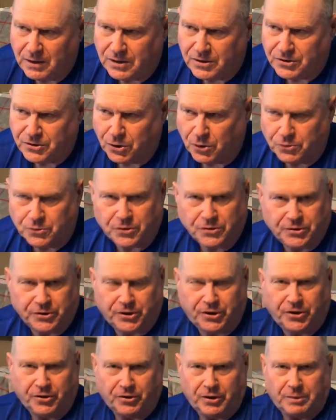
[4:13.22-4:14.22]
Social
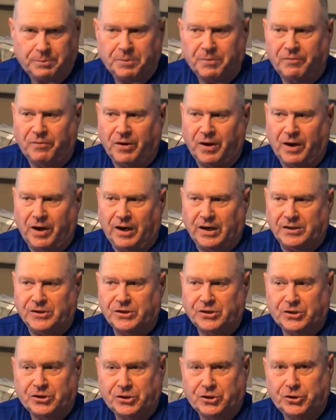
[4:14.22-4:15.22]
Security
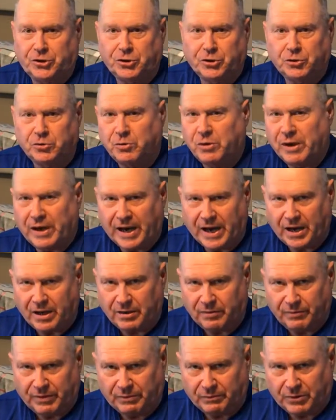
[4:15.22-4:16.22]
provides 2
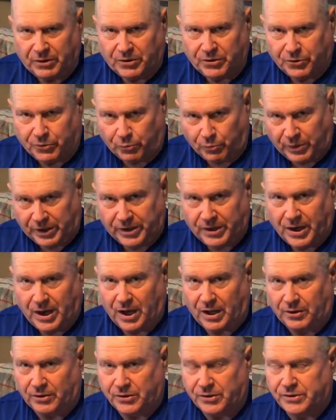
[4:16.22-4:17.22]
out of every
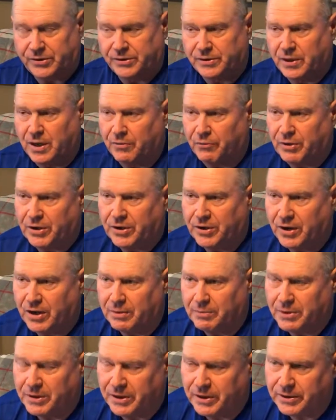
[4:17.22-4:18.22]
$3 of
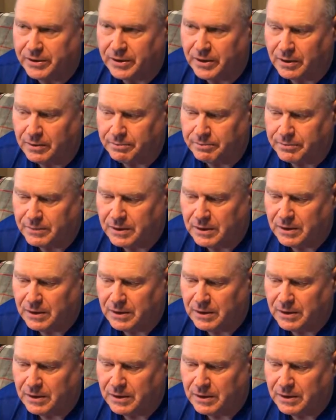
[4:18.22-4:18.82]
retirement income.